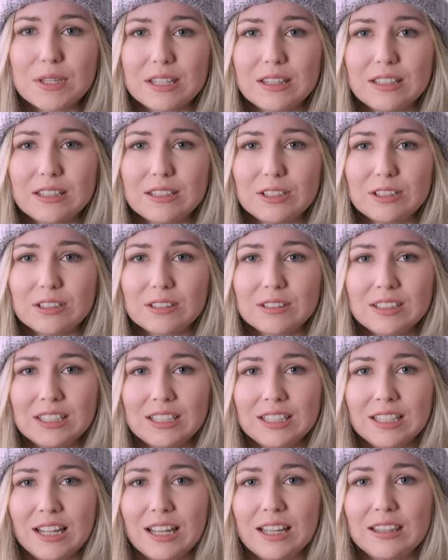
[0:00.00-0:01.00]
and then you're
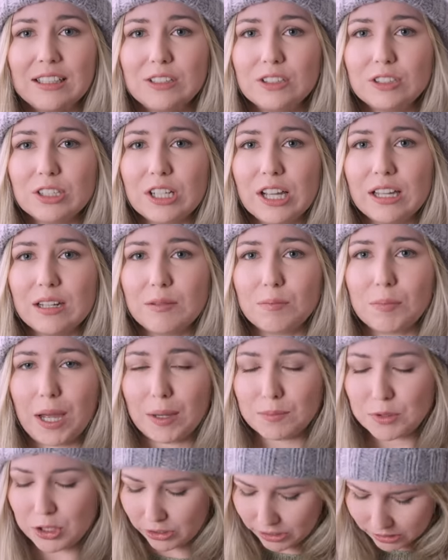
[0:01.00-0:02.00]
and then you're done. Bob's your